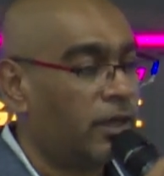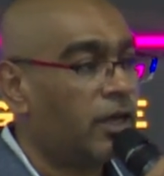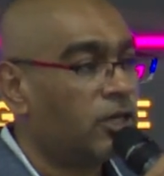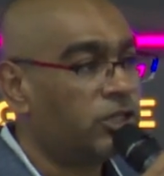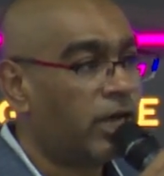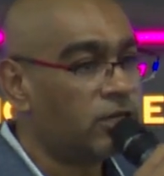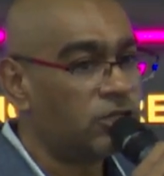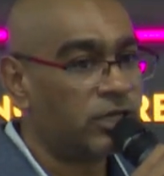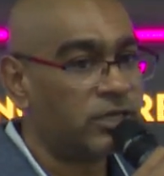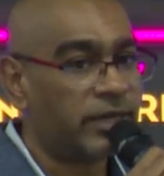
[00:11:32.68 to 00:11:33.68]

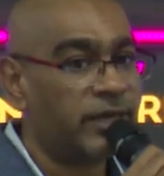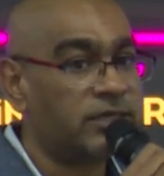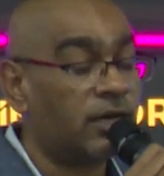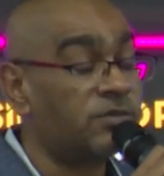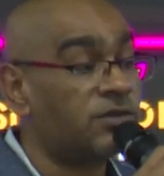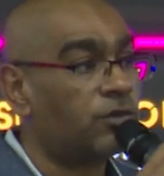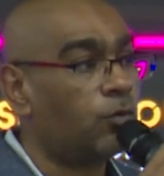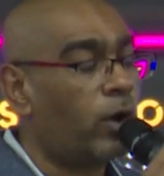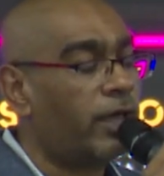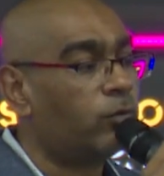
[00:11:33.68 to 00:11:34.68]
Challenges in terms of the
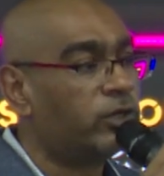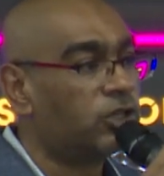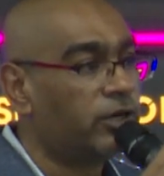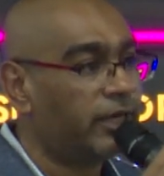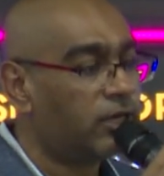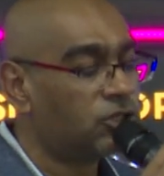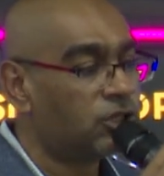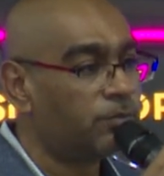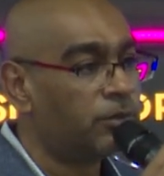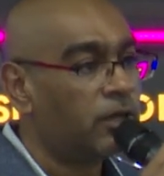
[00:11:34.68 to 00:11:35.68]
way in which
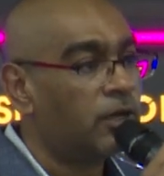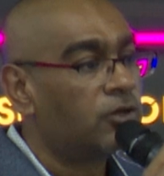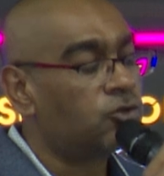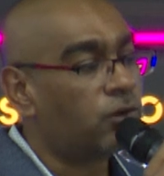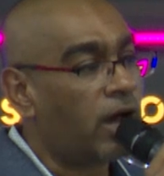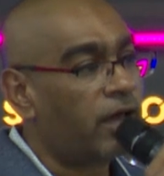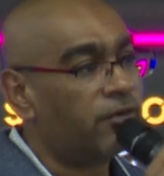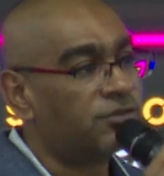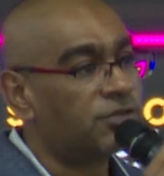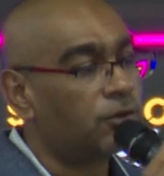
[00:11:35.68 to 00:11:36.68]
leadership
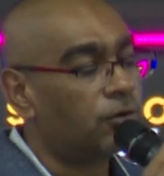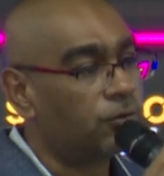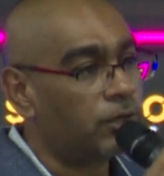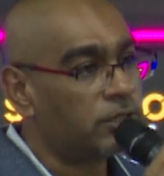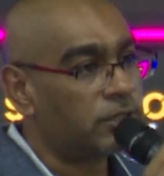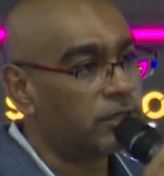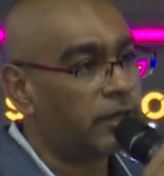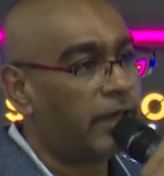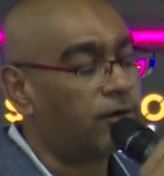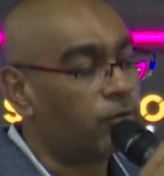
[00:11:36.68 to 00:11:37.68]
drives risk
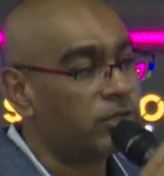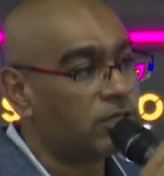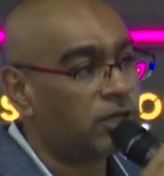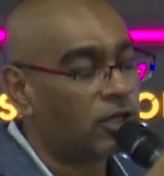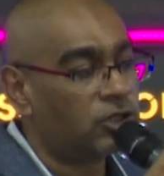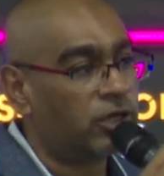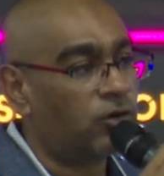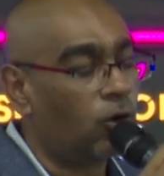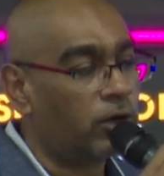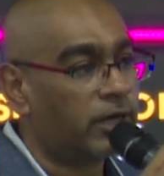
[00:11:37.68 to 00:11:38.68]
and a risk culture in
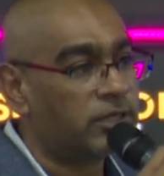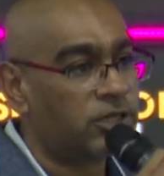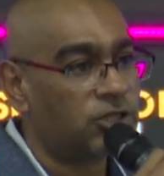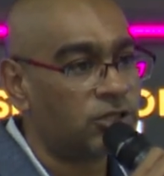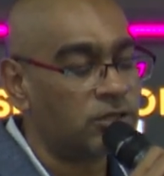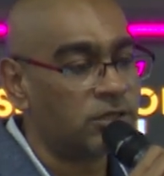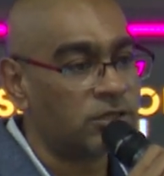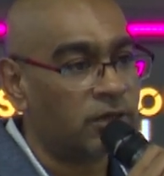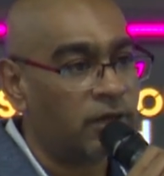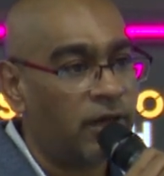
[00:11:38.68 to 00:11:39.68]

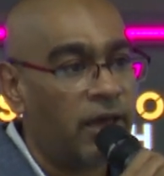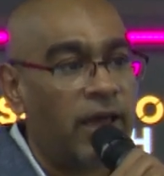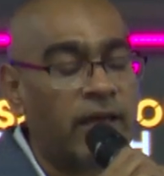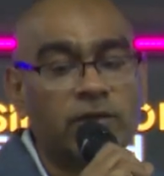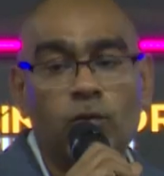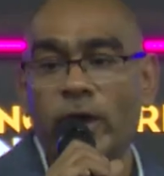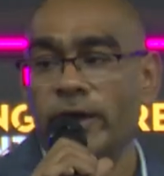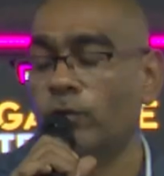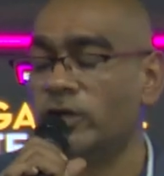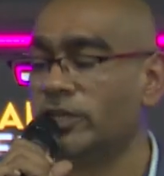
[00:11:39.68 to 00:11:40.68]
organizations, and the way
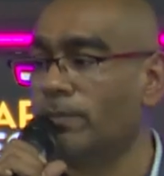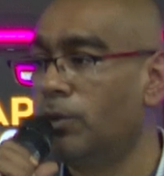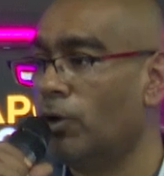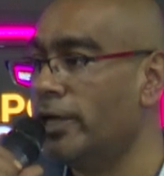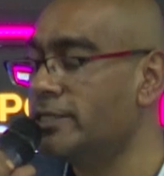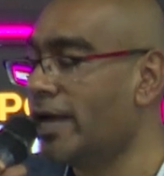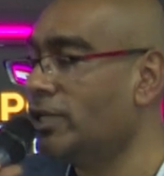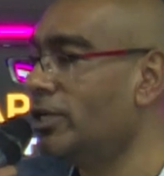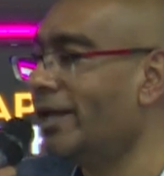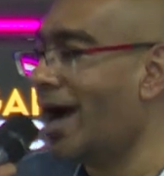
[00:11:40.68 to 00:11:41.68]
in which employees
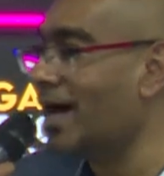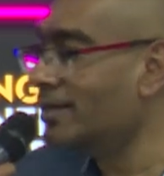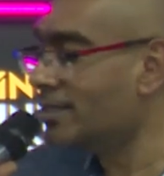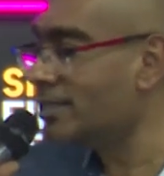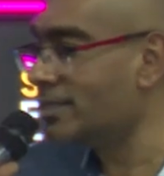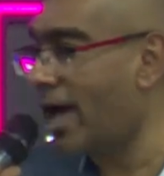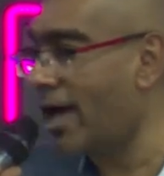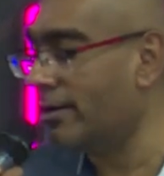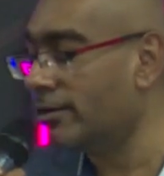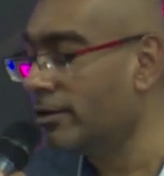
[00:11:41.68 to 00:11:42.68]
actually
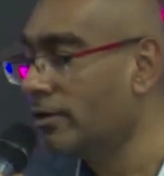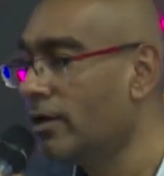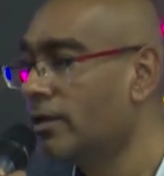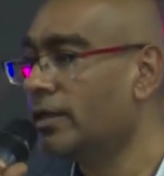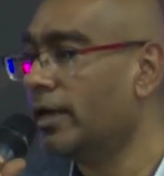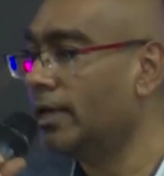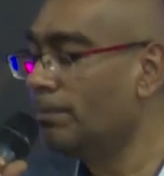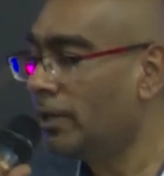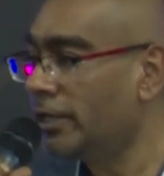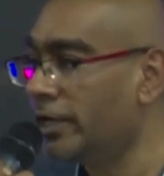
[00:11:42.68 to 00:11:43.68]
understand the
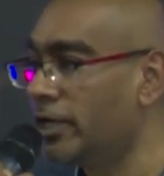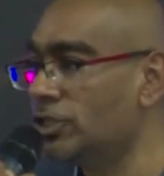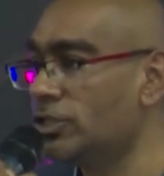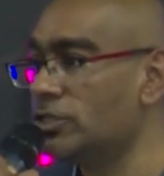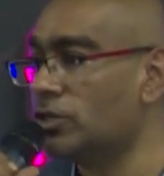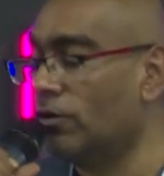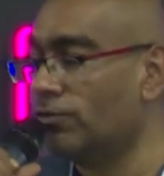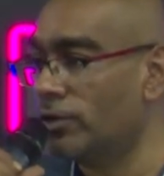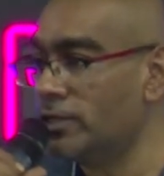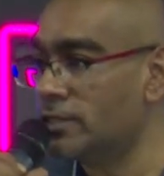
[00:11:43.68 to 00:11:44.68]
implications of
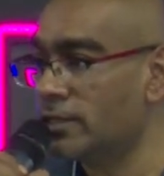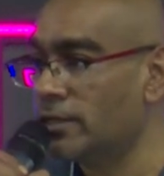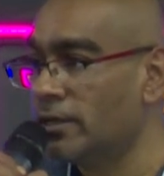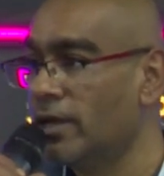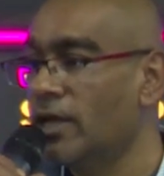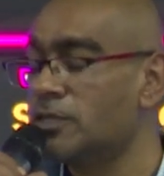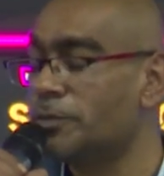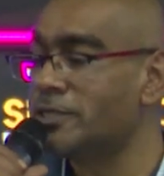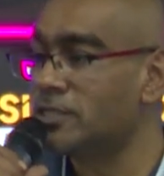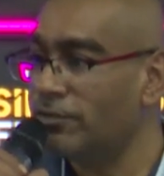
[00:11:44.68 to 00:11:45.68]
risk,
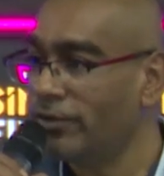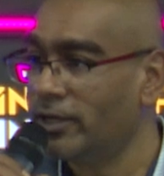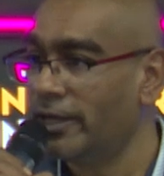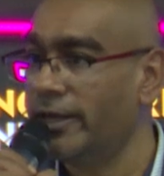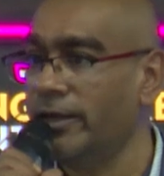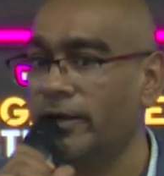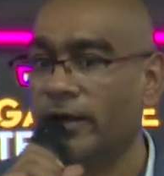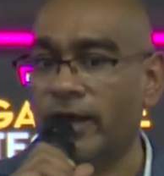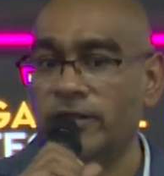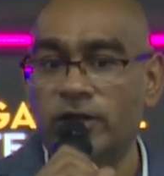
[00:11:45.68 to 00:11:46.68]
specifically
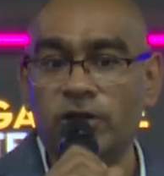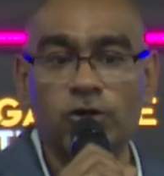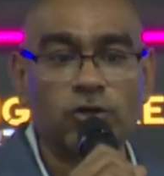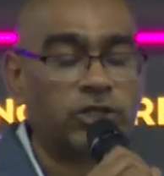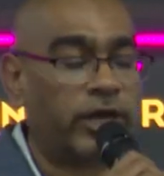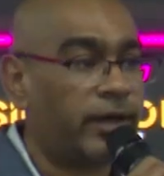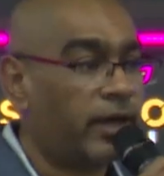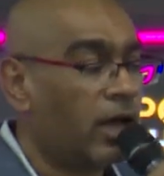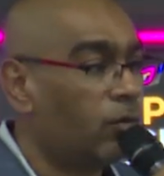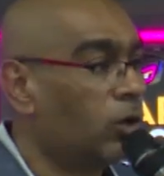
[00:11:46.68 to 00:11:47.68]
in the new
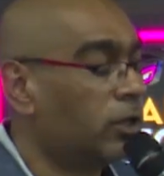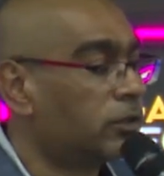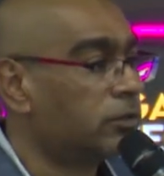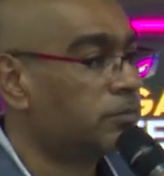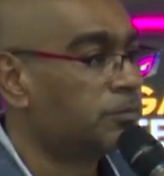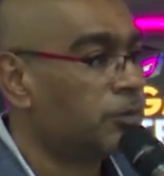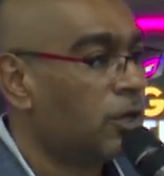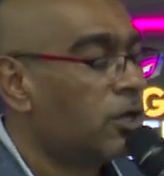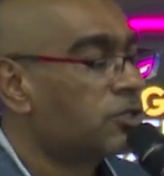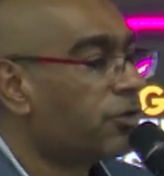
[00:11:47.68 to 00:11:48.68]
GenAI world.
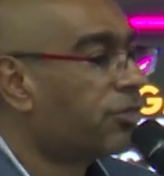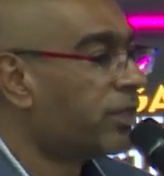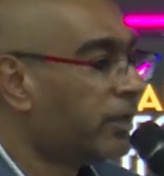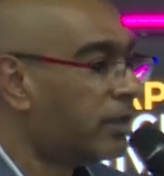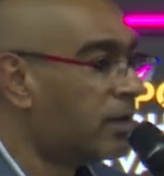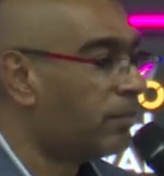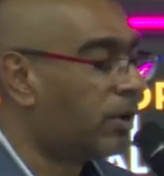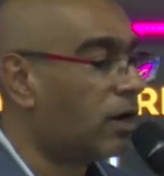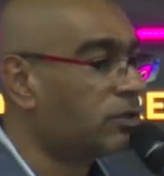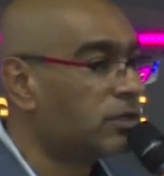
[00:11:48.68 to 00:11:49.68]
So thinking
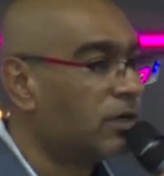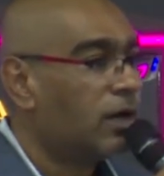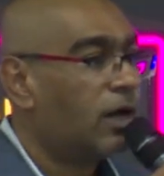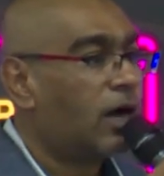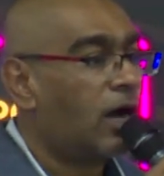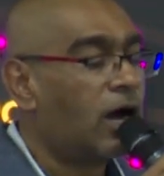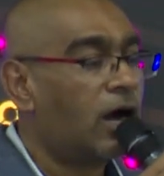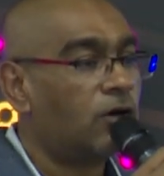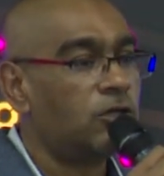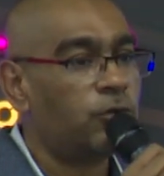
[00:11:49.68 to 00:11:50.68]
about
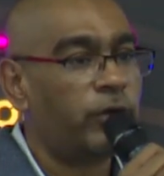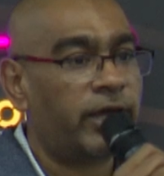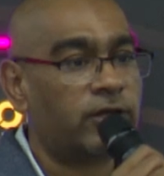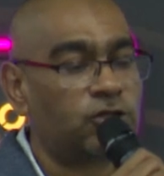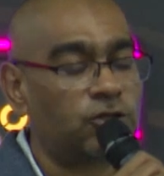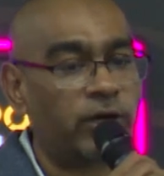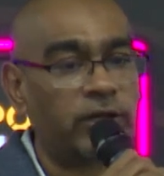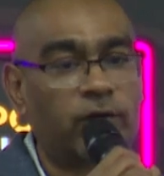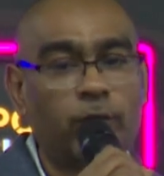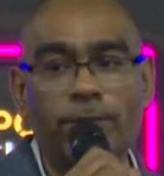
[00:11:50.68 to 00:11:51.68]
how do we ensure
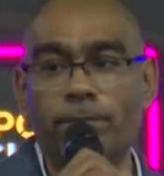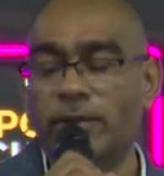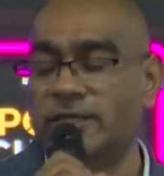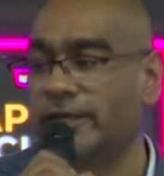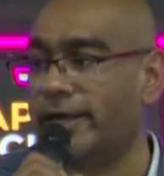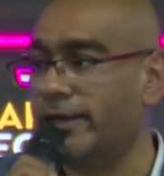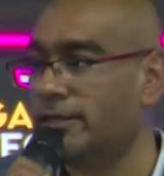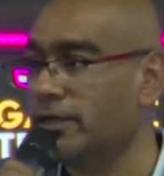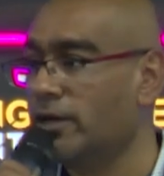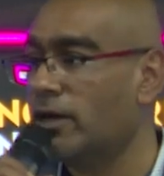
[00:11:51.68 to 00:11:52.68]
that we
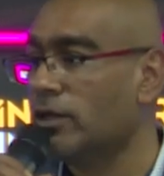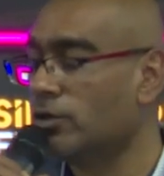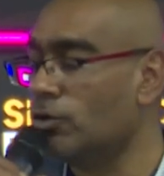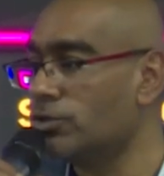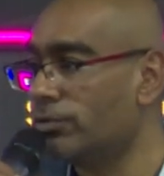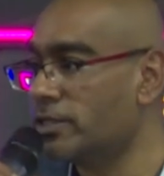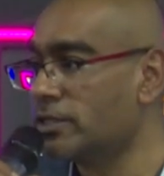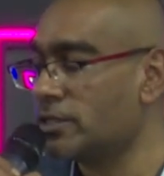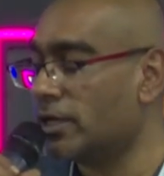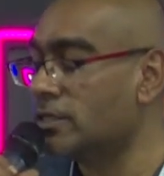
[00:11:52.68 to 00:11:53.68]
mitigate those
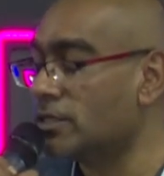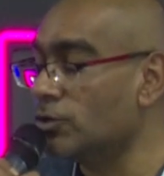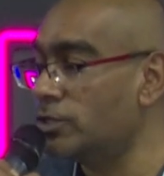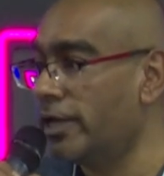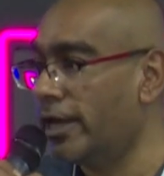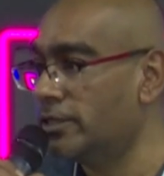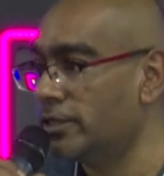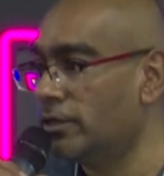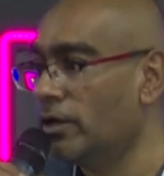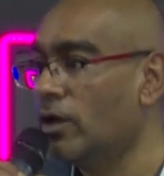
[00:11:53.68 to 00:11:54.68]
risks
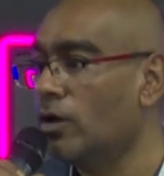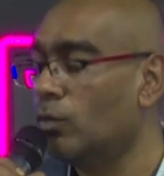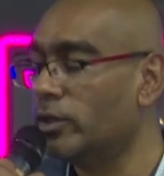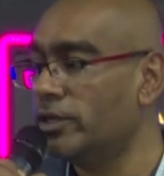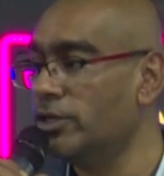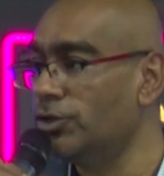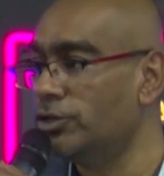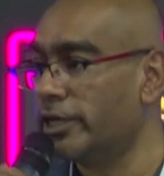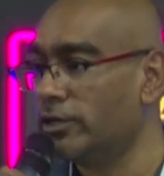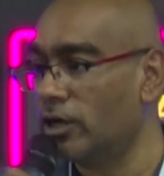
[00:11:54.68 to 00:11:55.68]
associated with the new
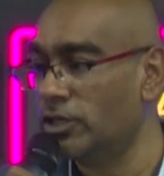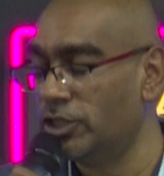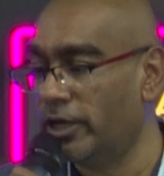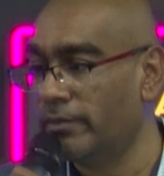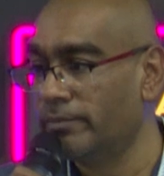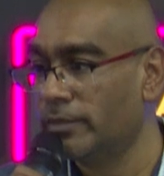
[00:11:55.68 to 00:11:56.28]
technology.